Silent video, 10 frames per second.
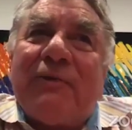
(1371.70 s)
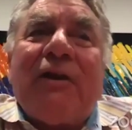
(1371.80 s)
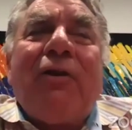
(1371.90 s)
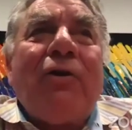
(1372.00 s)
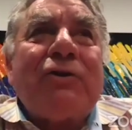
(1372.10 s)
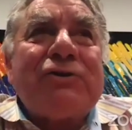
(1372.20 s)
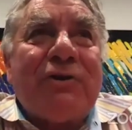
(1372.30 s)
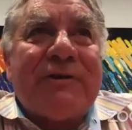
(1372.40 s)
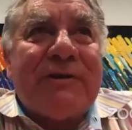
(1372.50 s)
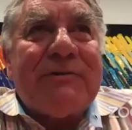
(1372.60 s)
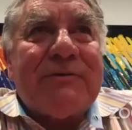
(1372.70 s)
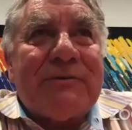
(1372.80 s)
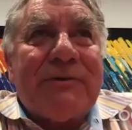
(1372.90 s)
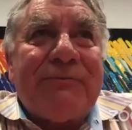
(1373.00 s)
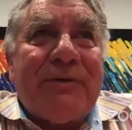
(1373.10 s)
long shot
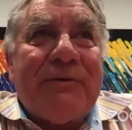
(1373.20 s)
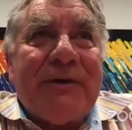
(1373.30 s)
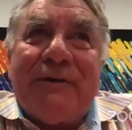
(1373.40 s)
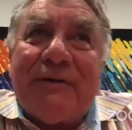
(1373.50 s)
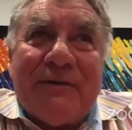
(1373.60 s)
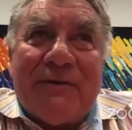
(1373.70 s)
into a very,